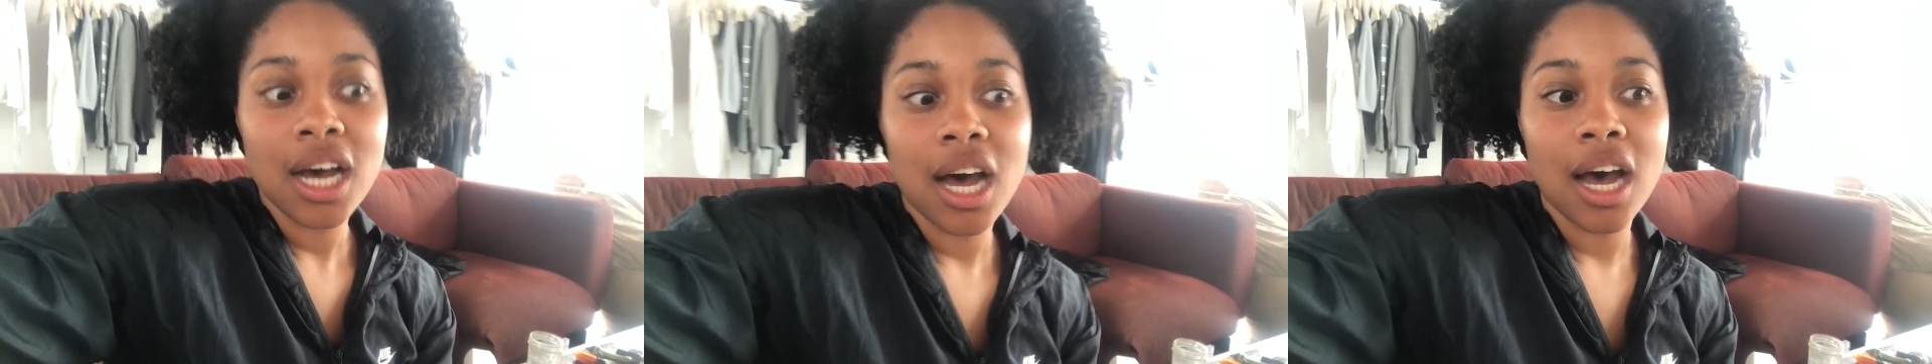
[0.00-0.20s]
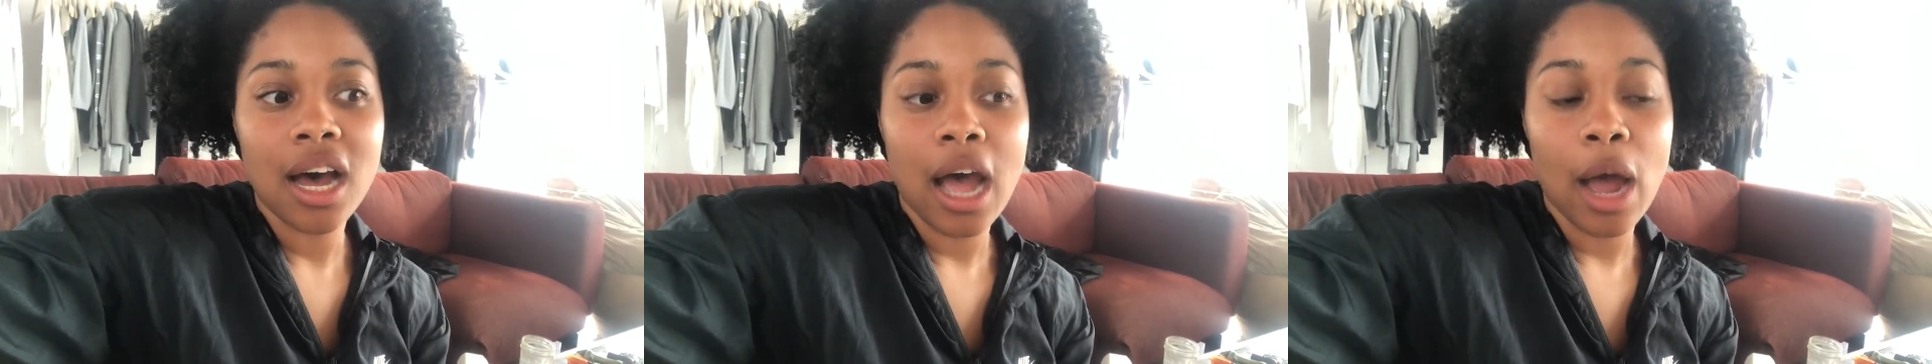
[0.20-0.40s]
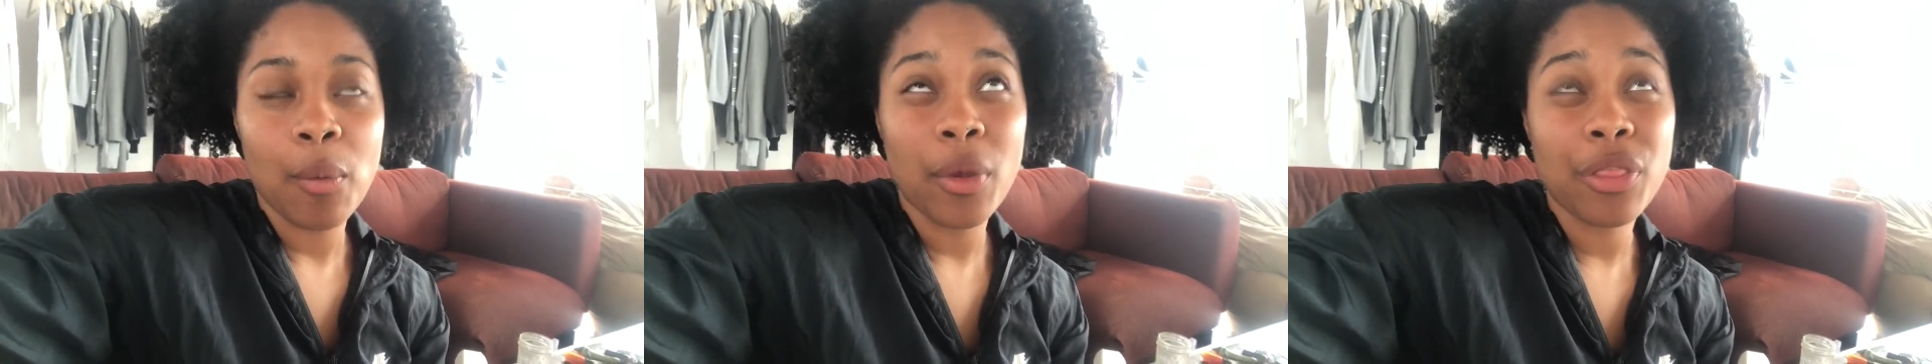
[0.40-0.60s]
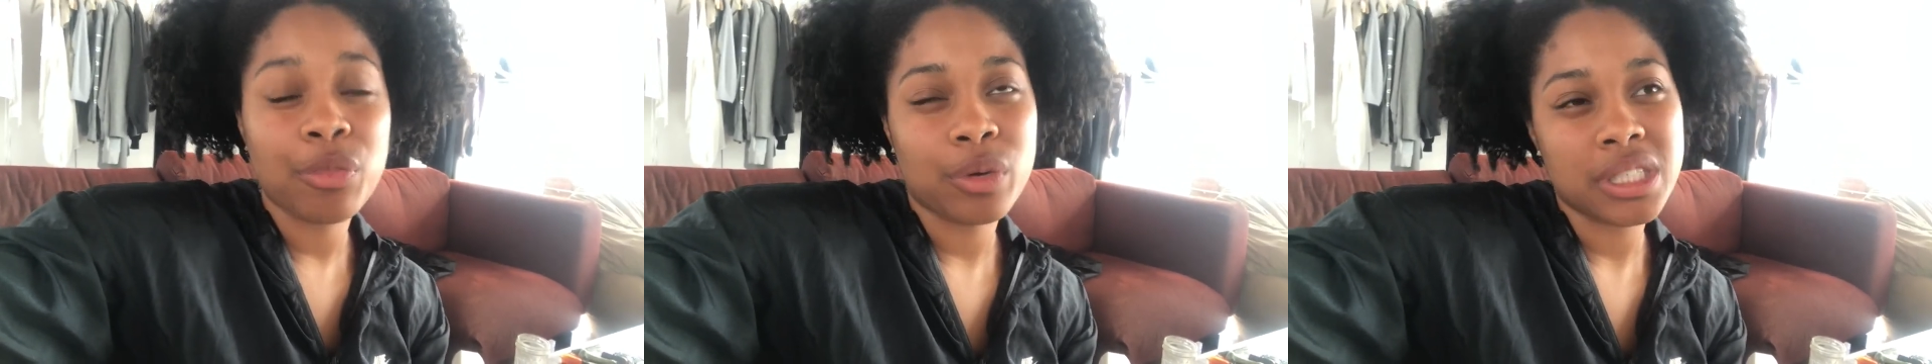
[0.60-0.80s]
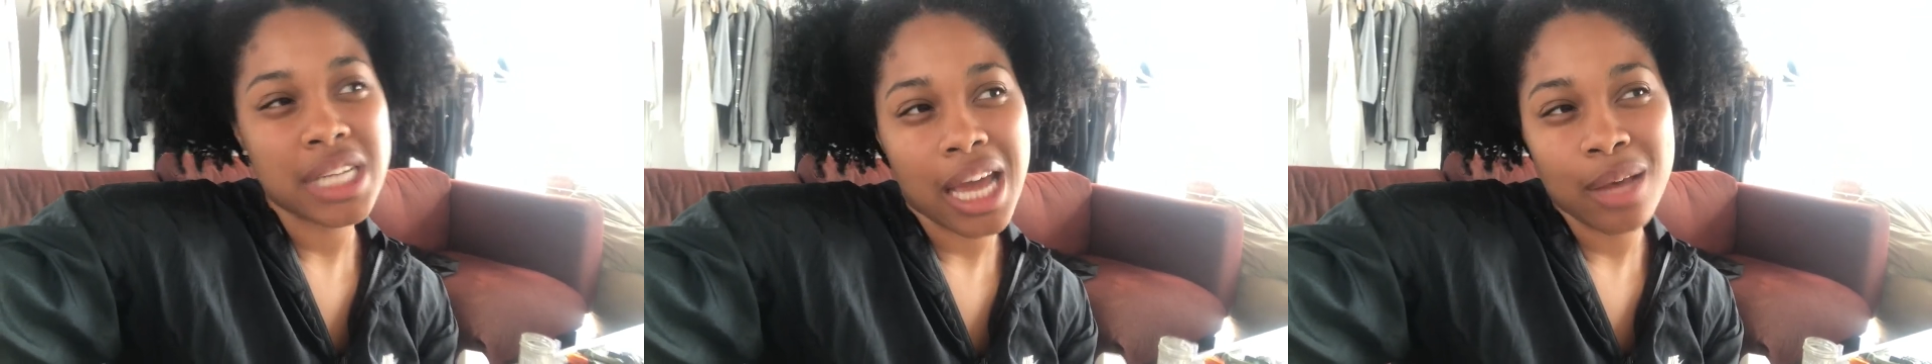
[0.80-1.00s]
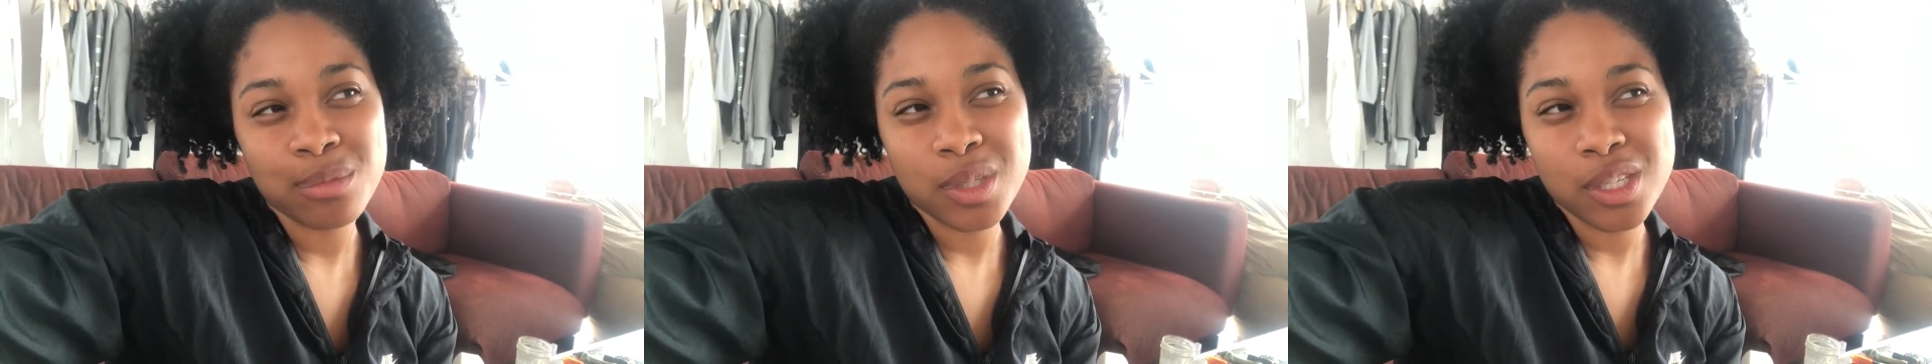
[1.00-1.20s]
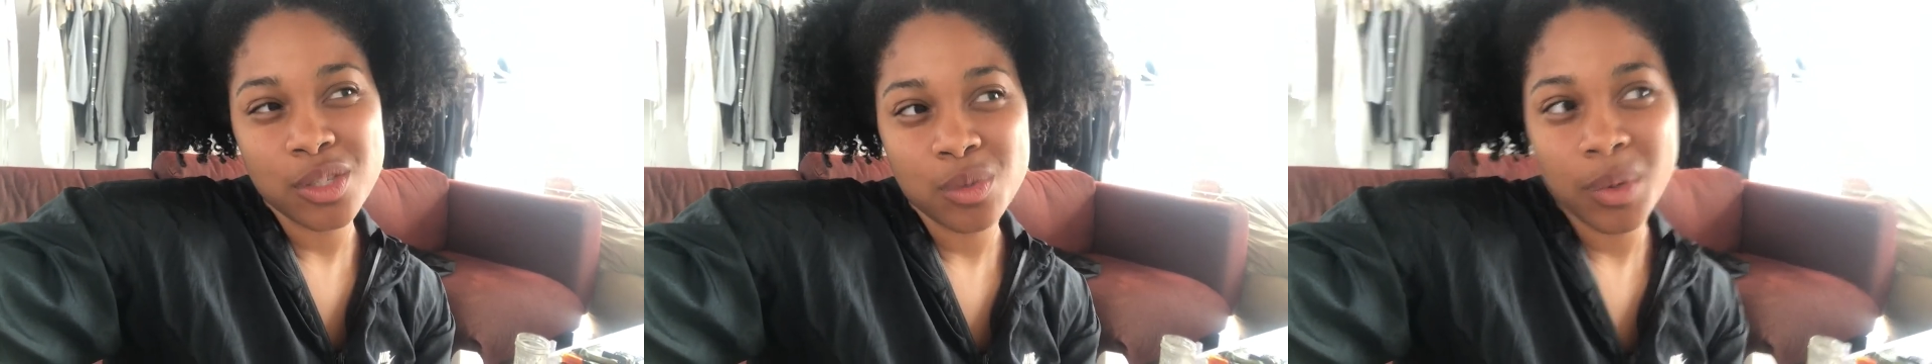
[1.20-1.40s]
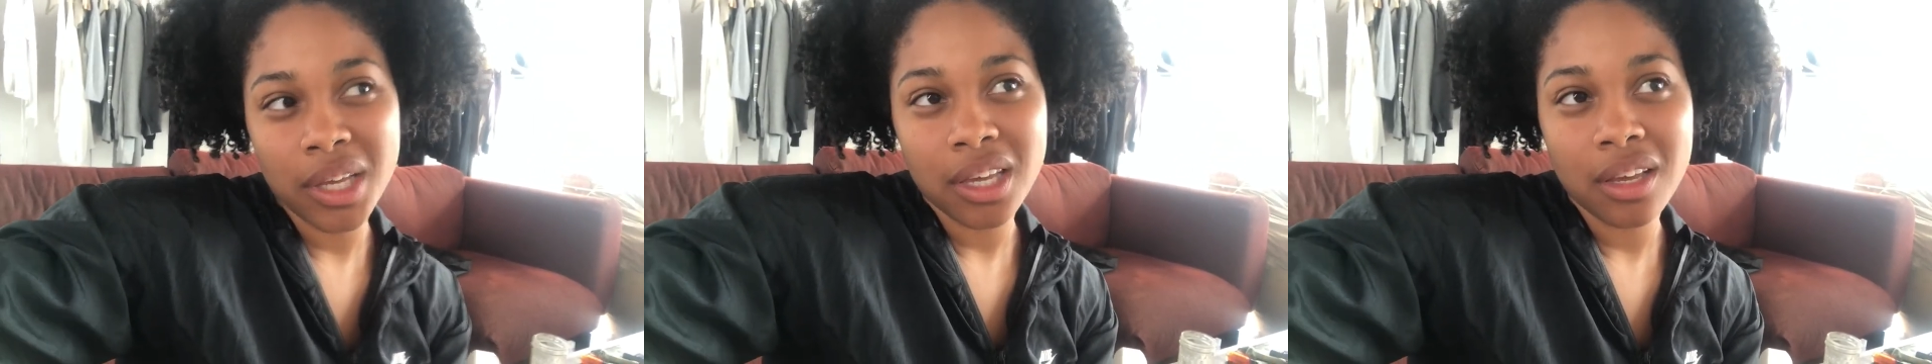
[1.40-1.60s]
Uh, I went three times
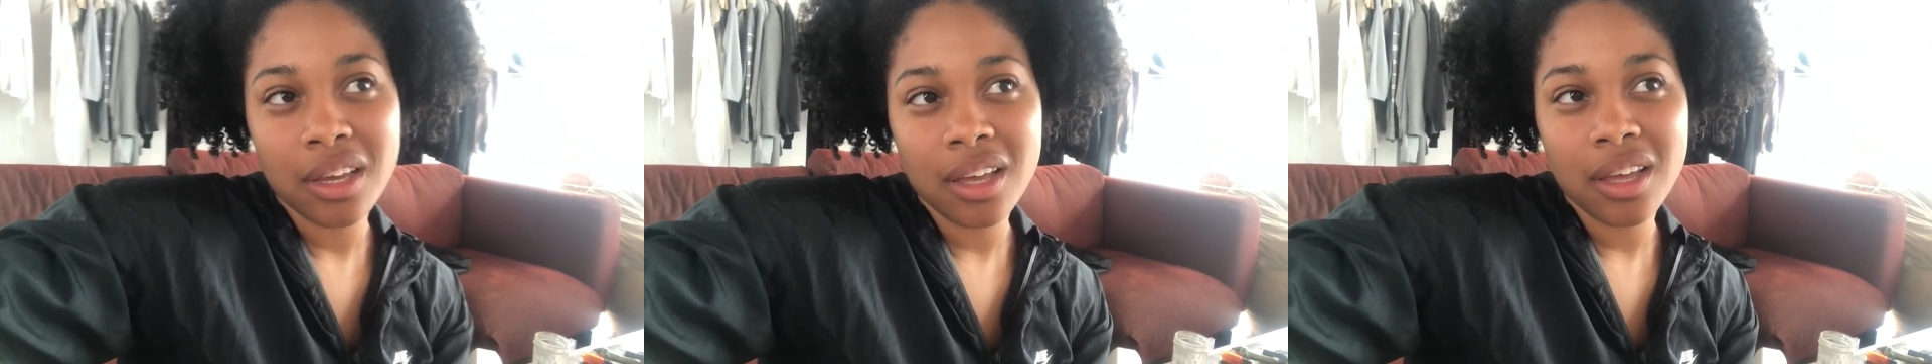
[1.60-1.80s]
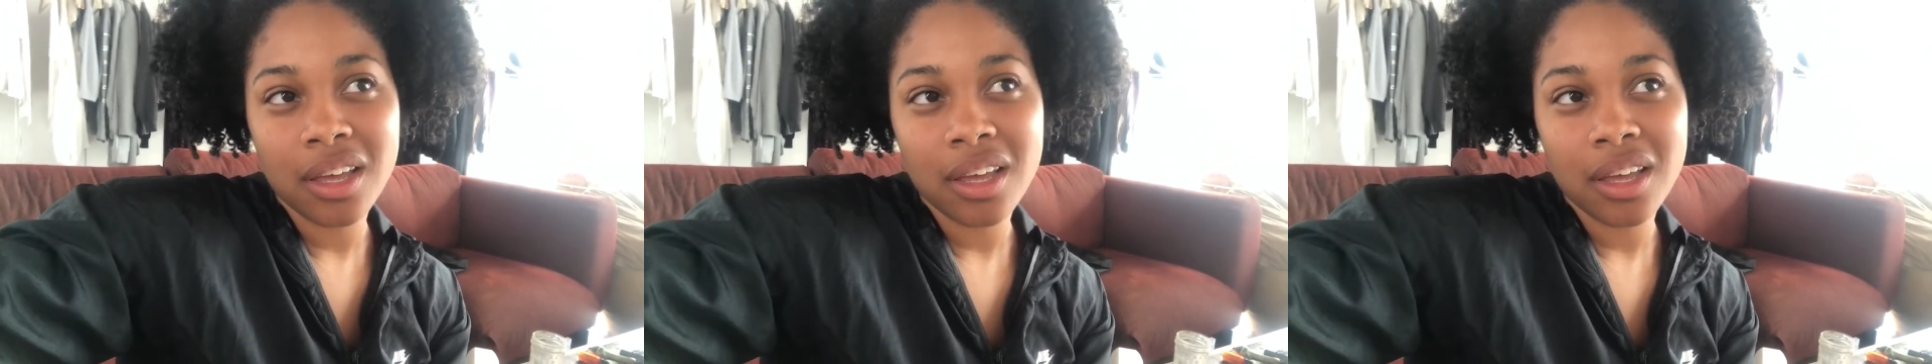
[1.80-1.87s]
this week,